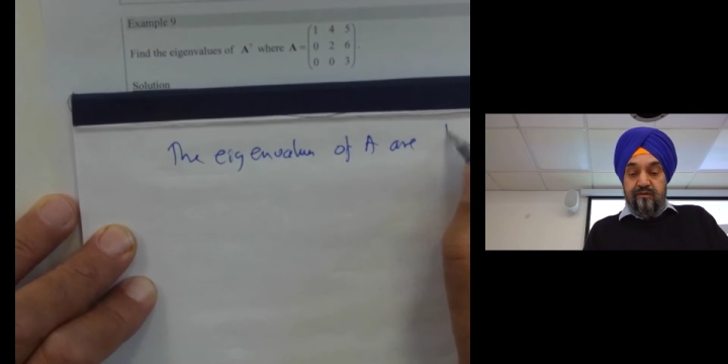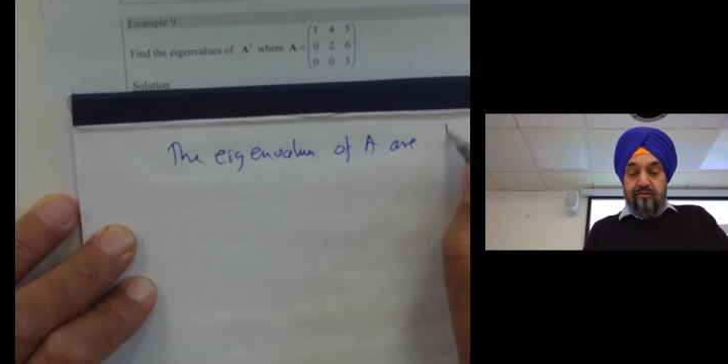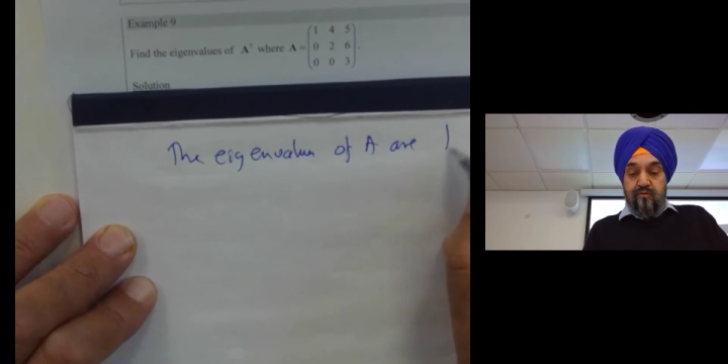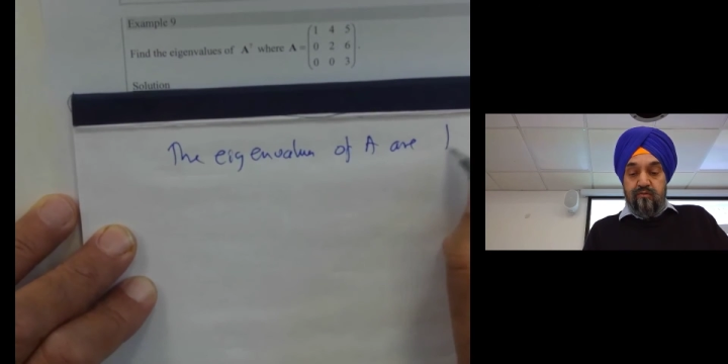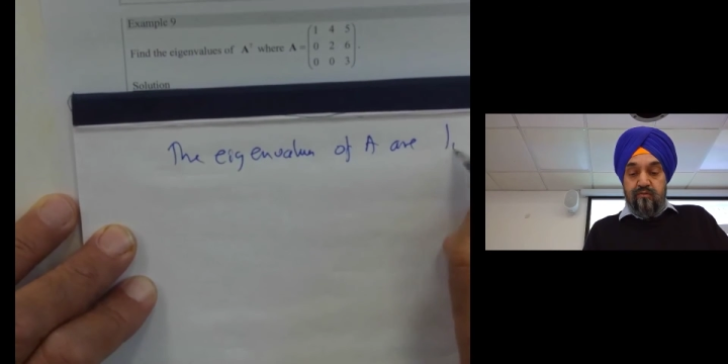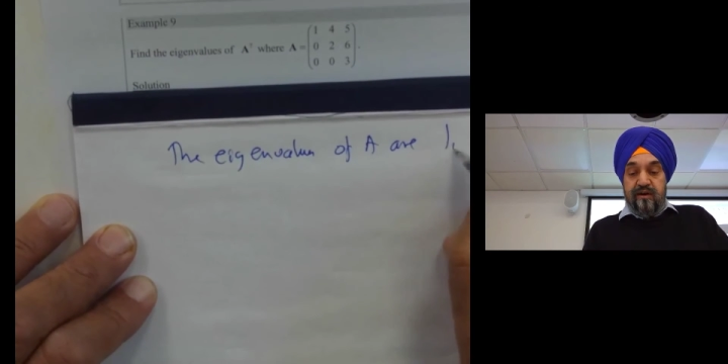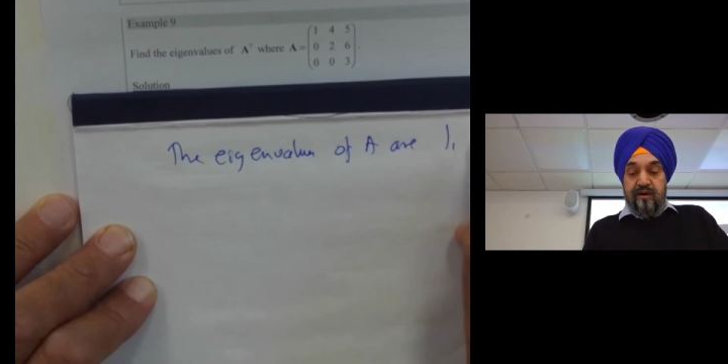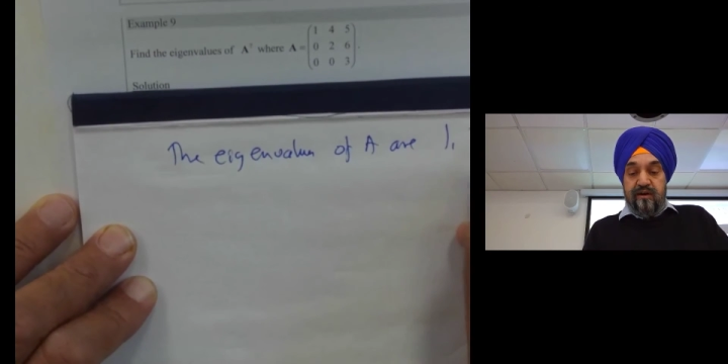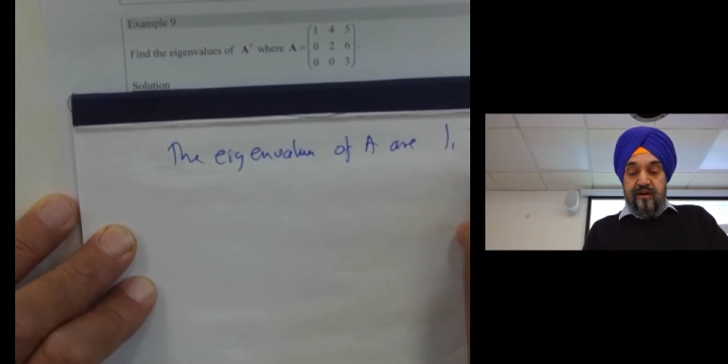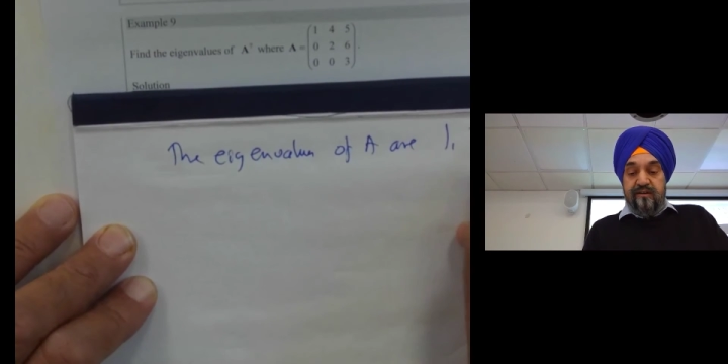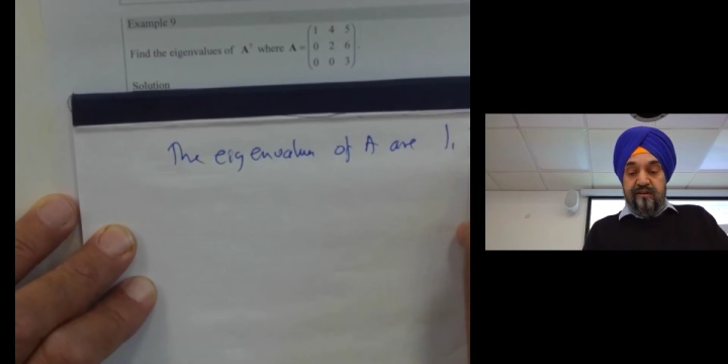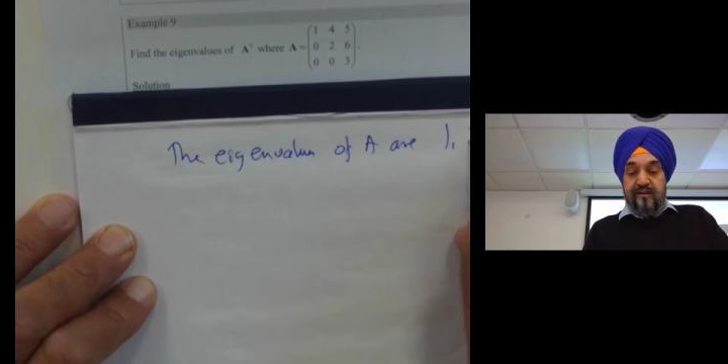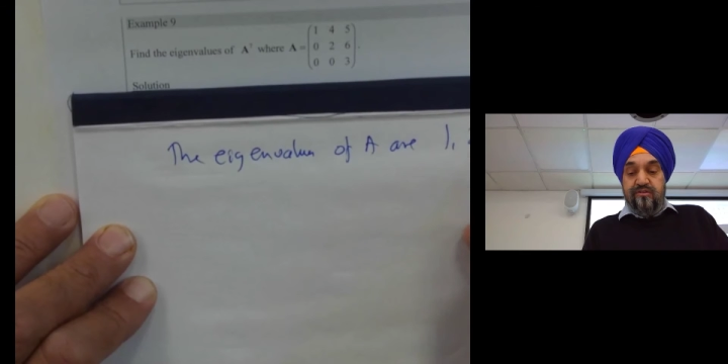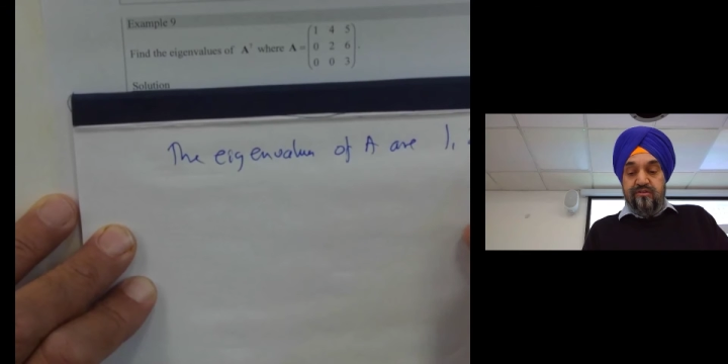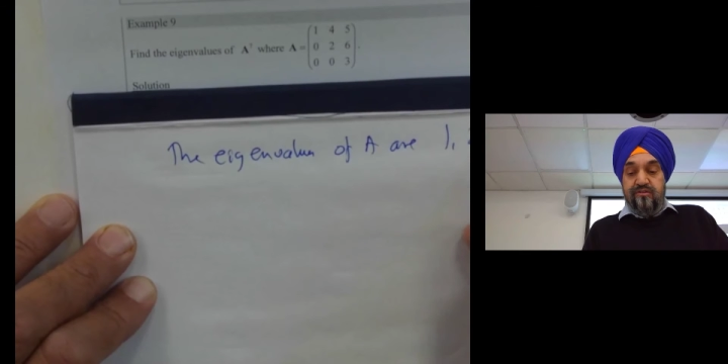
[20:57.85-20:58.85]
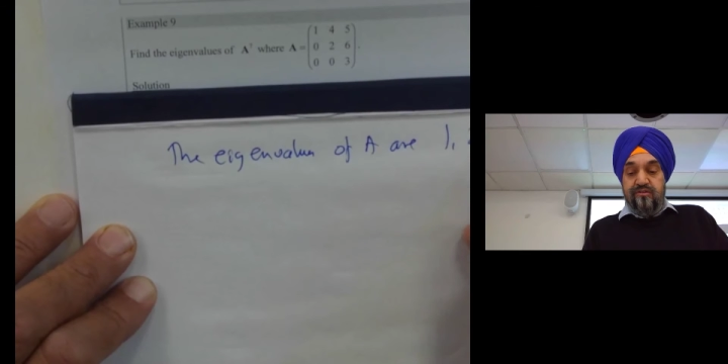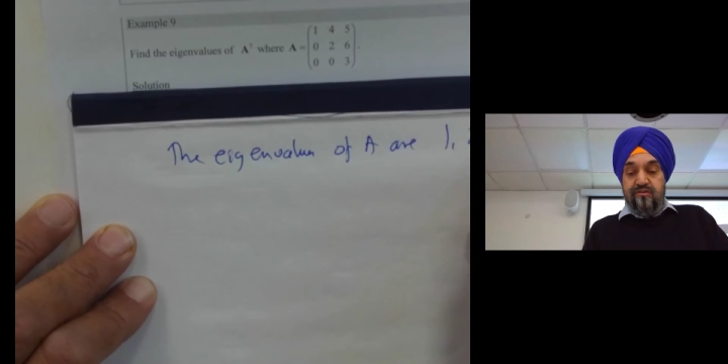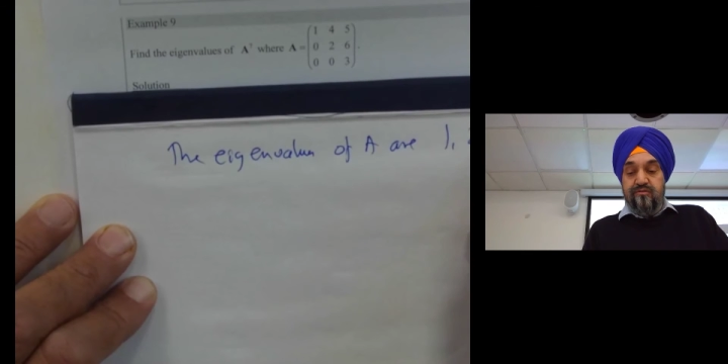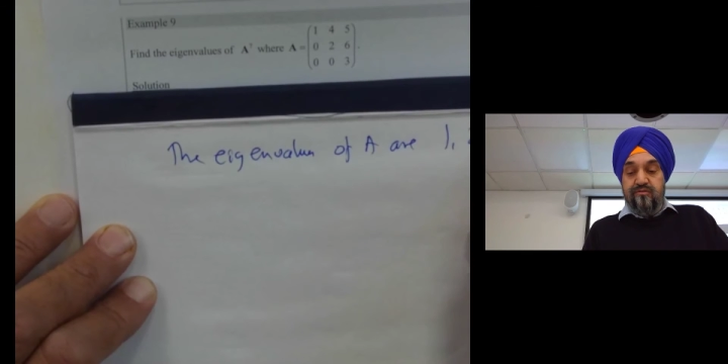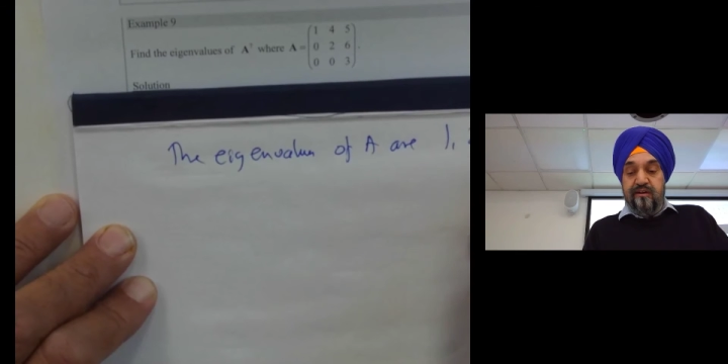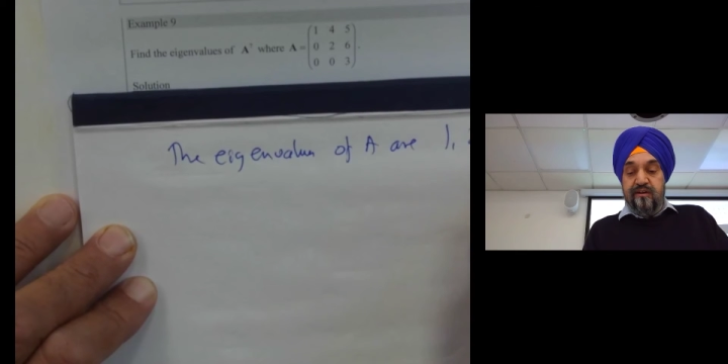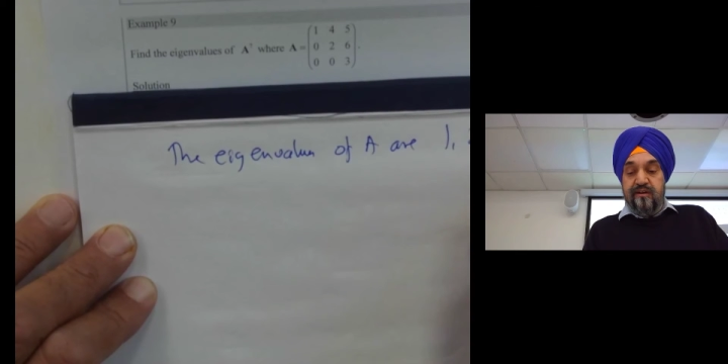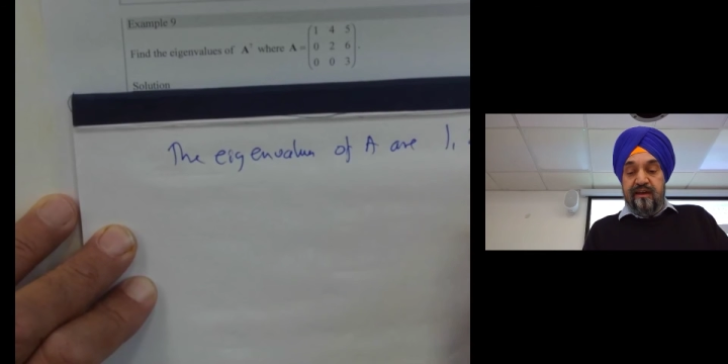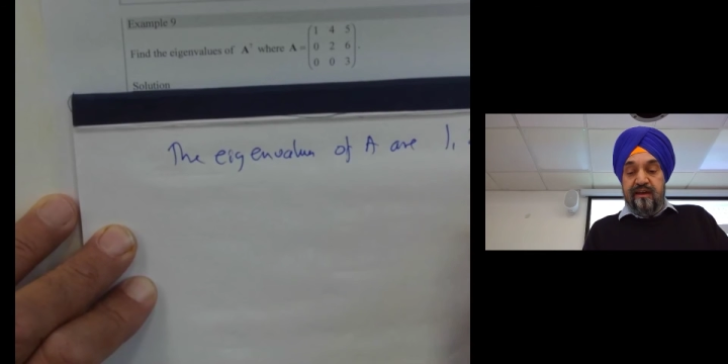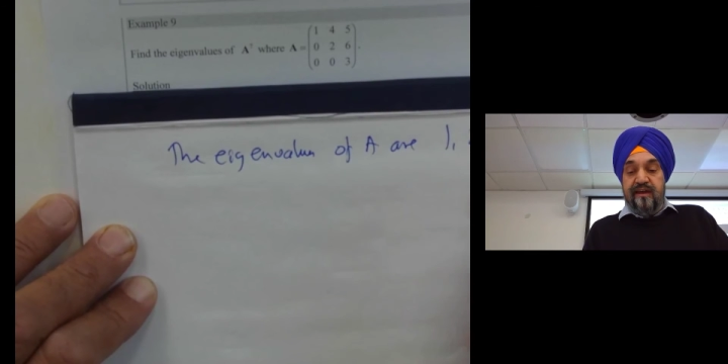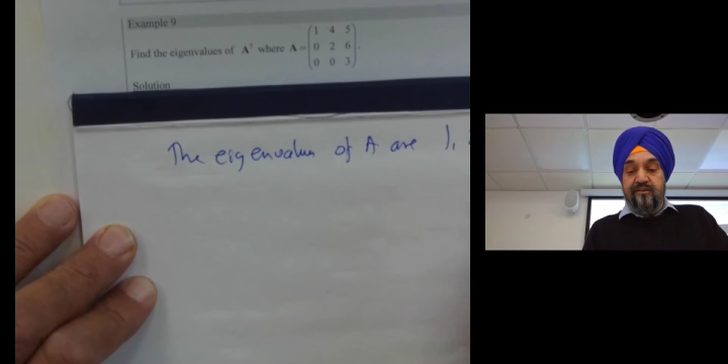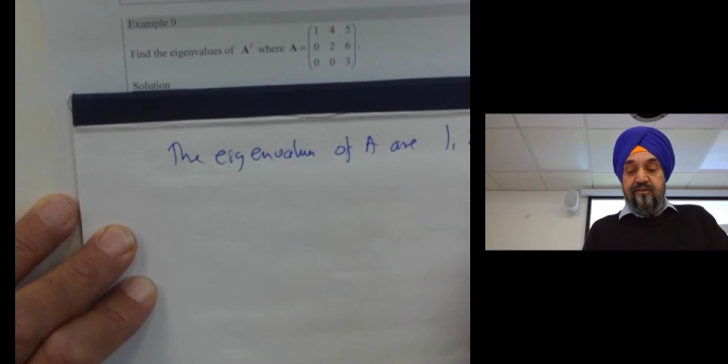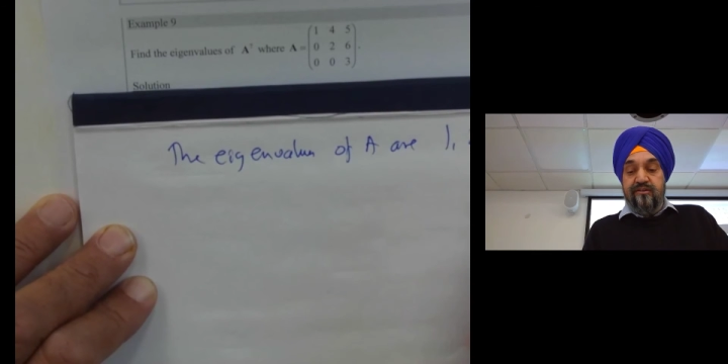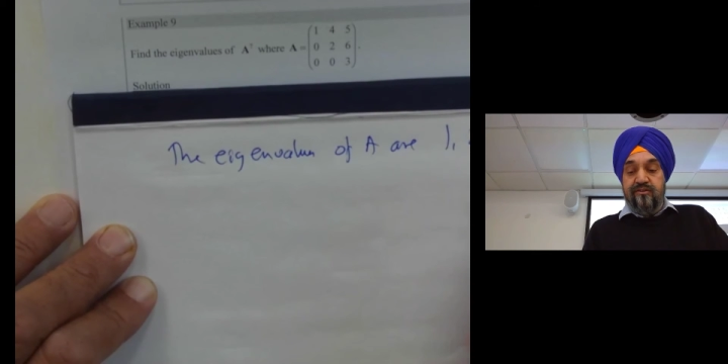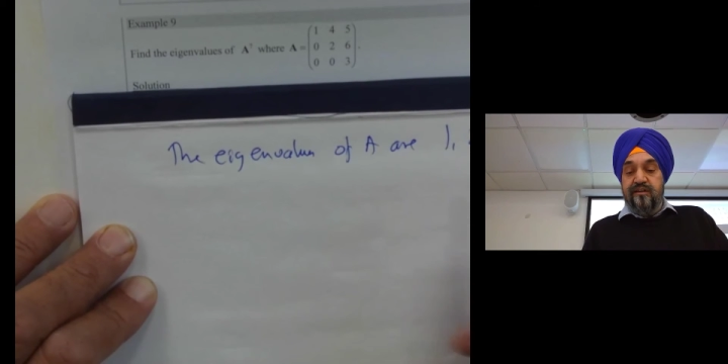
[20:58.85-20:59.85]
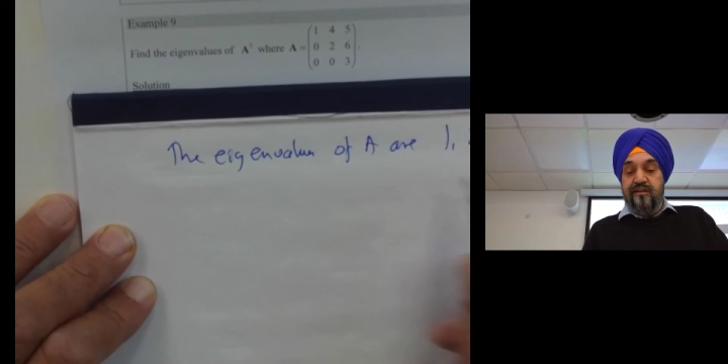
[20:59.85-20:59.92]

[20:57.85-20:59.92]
1, 2, and 3.